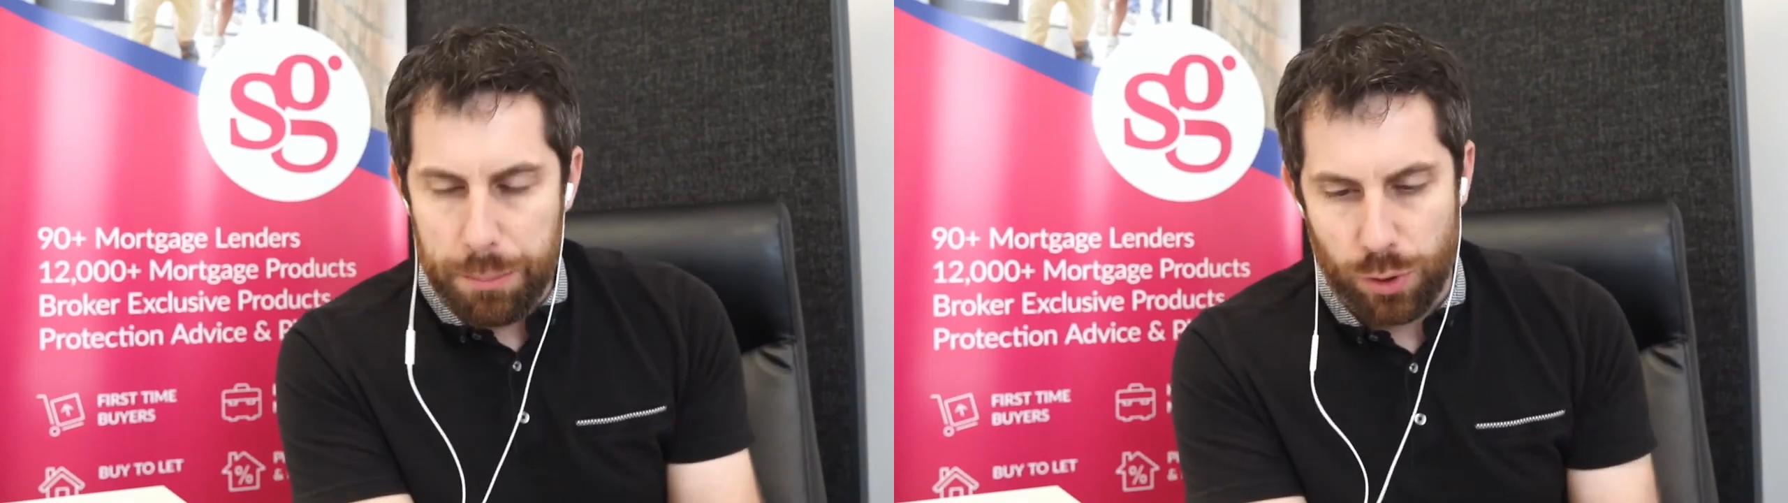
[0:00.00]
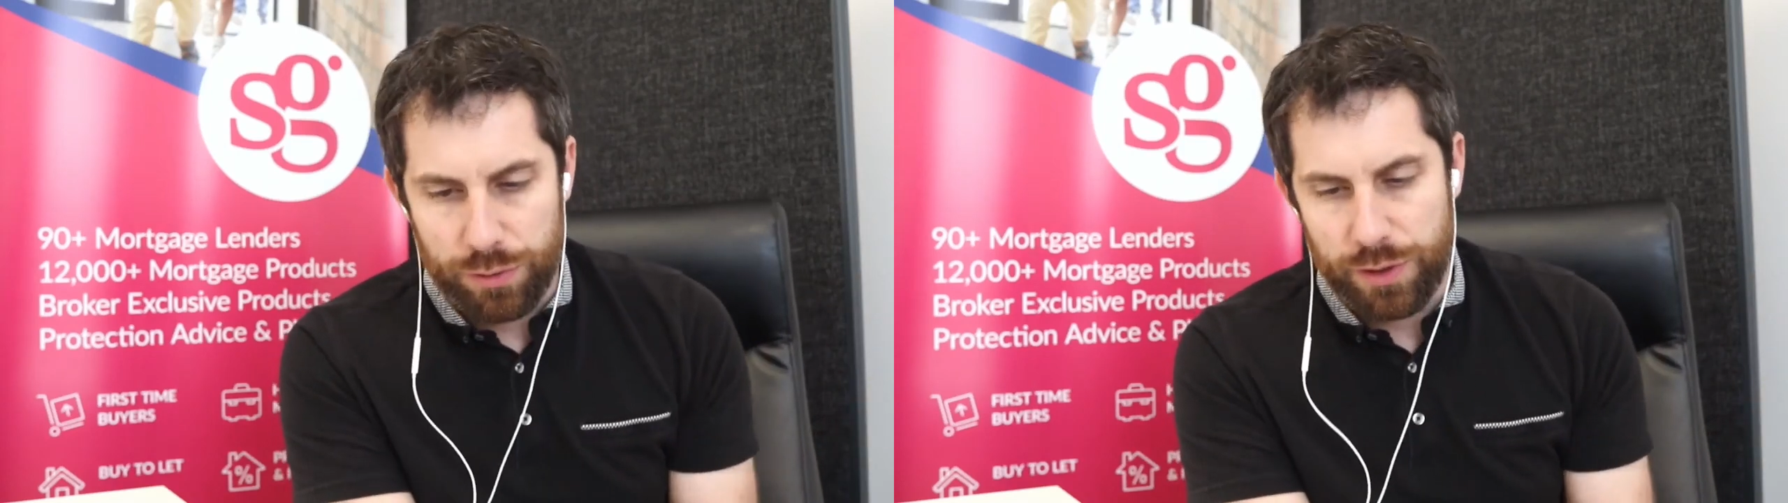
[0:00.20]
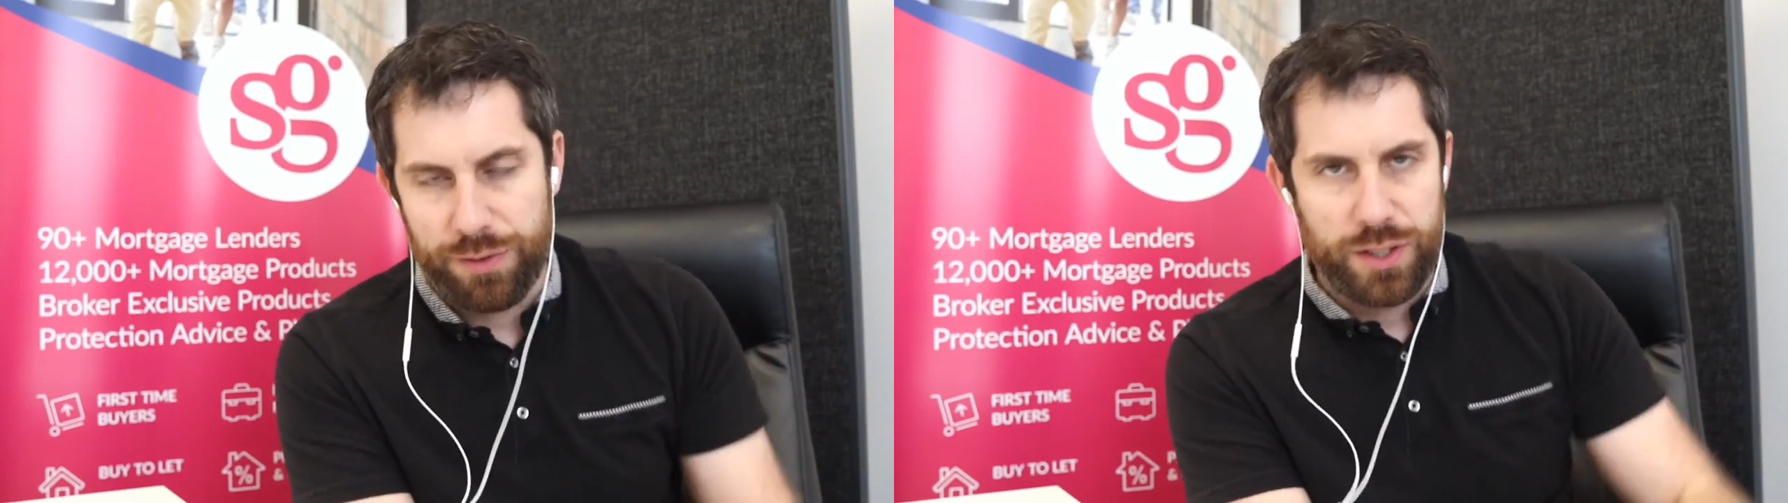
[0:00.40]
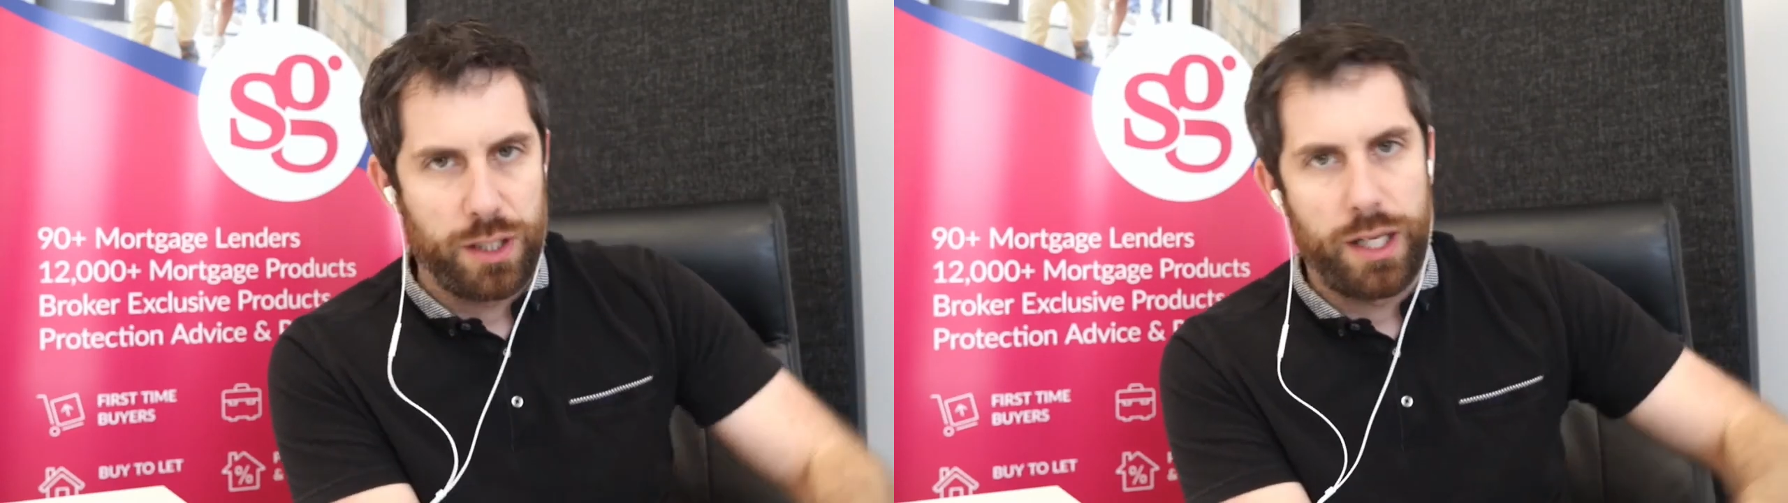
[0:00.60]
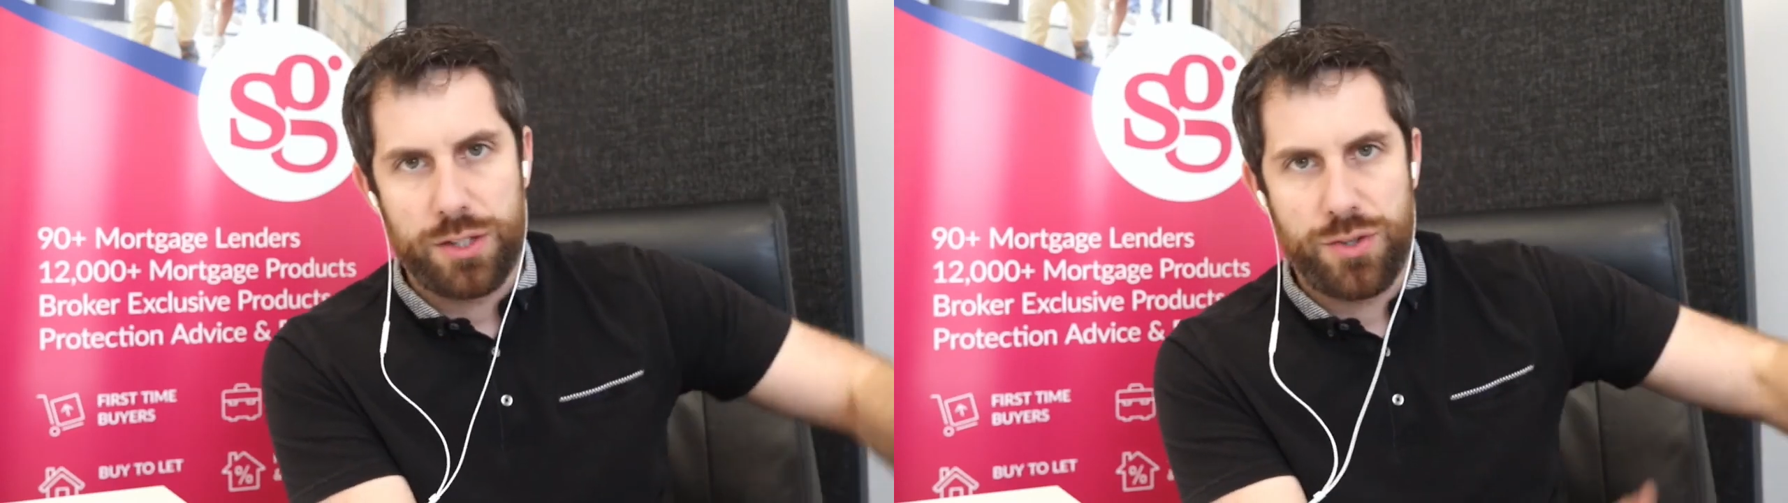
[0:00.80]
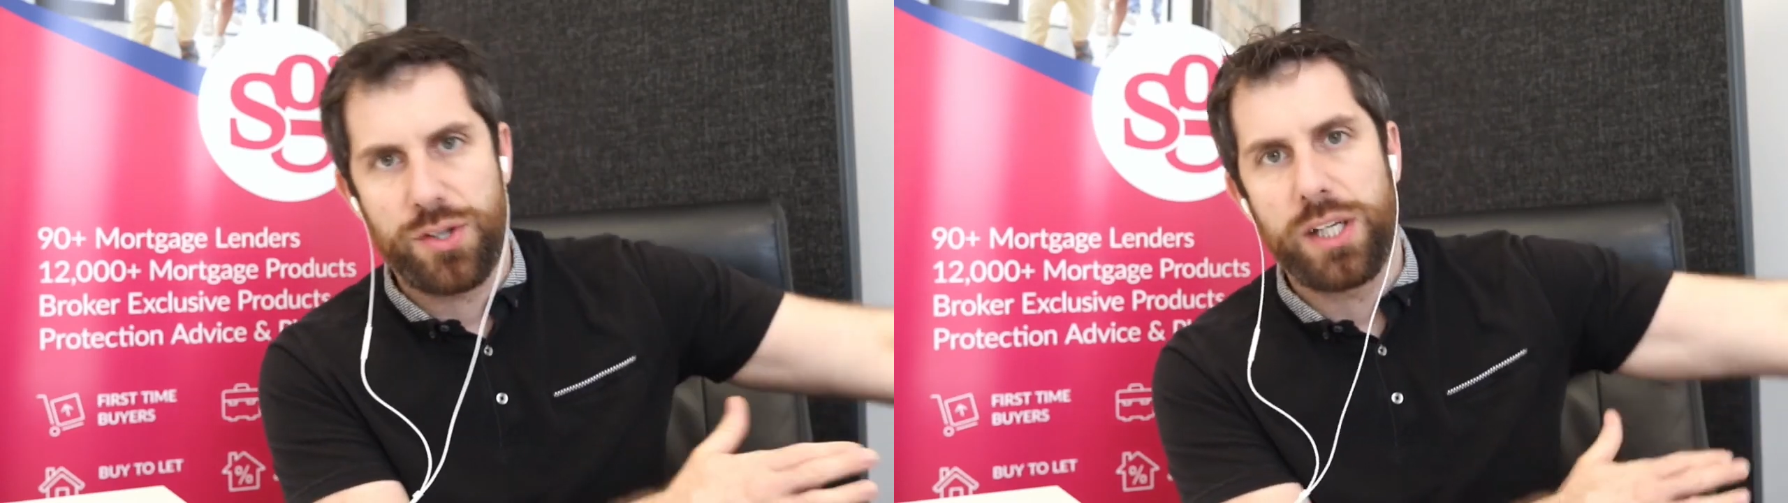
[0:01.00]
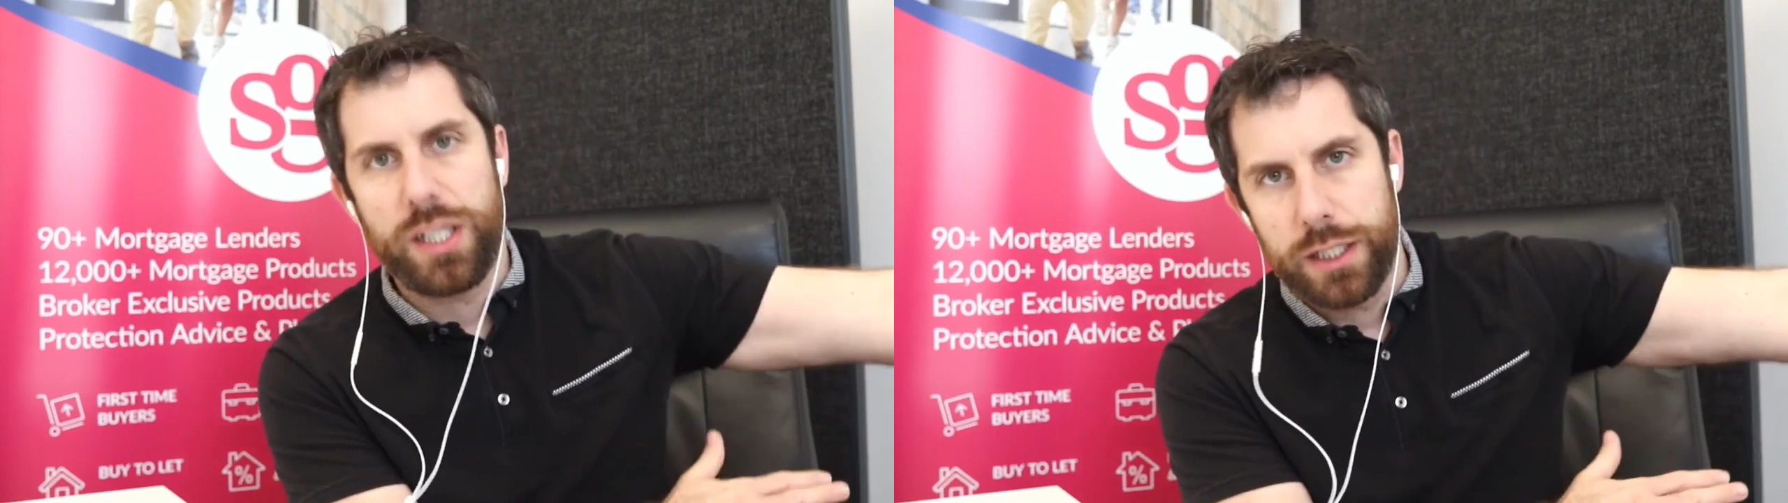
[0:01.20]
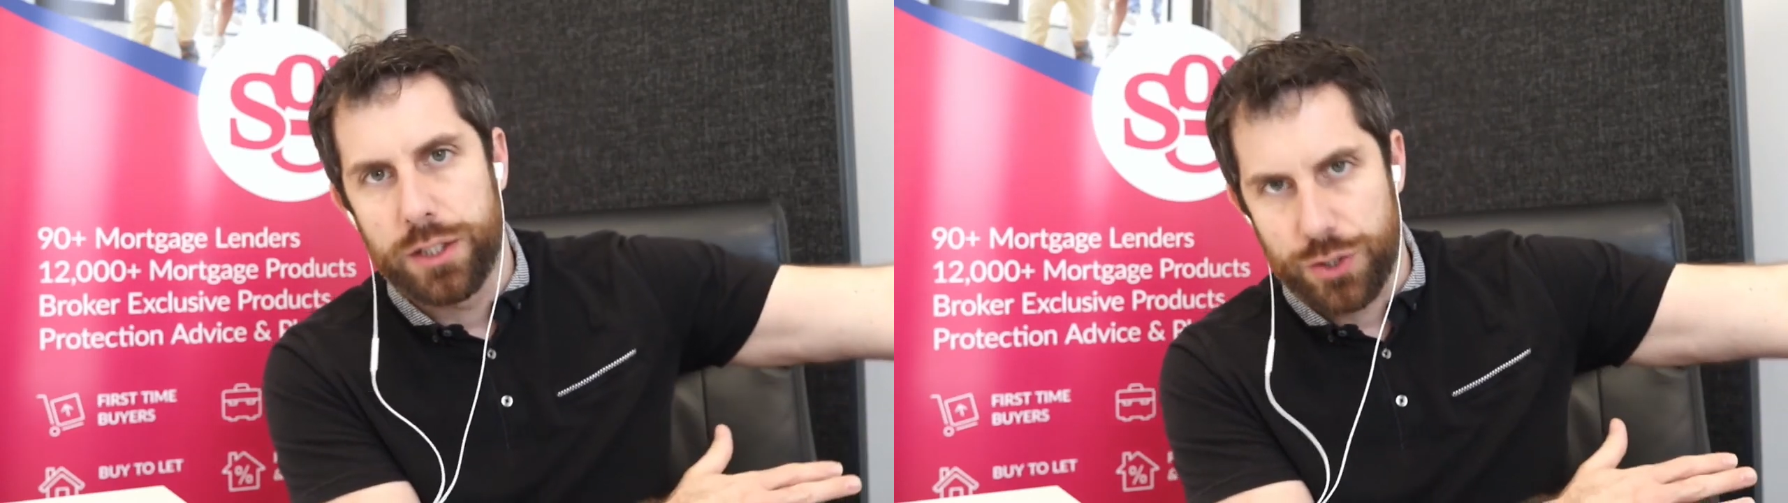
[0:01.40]
profit for the last 3
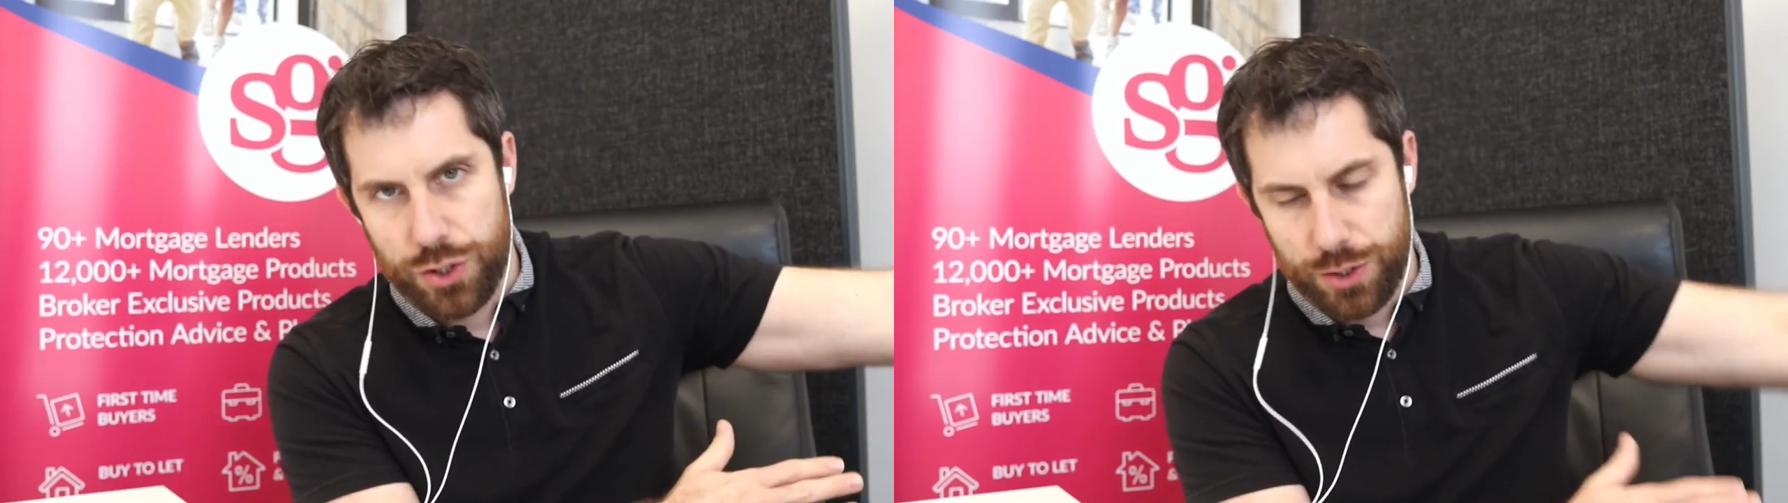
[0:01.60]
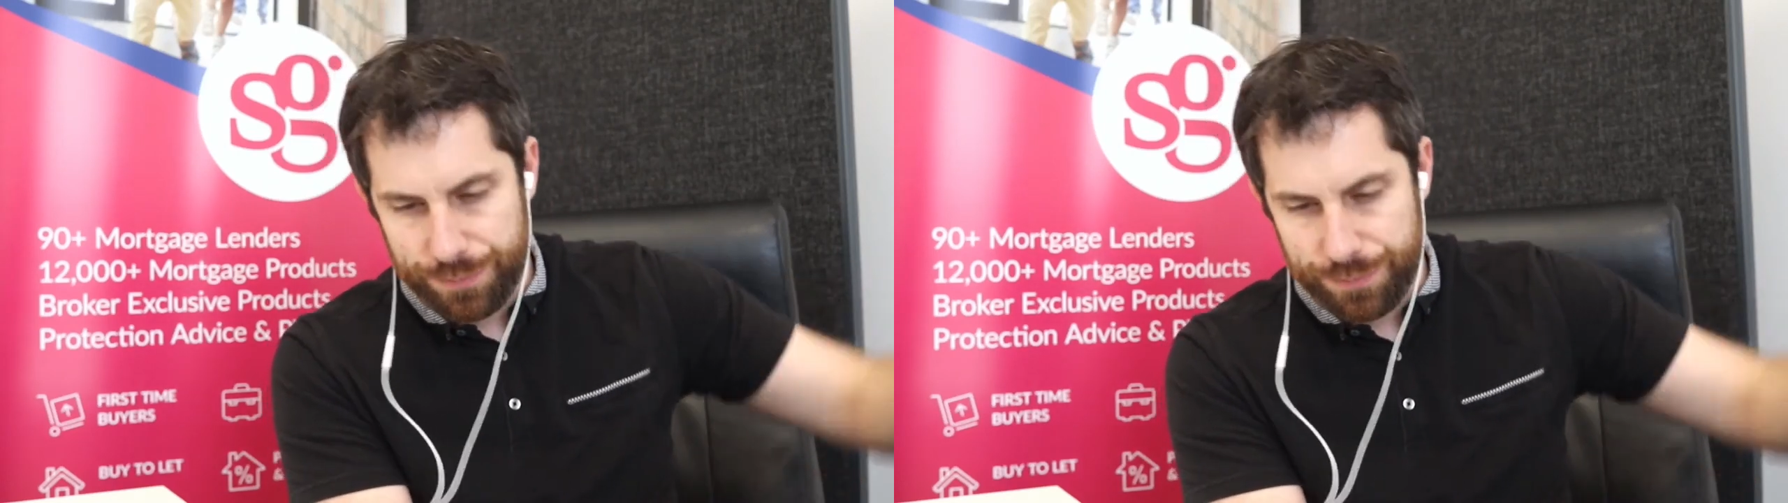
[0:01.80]
years.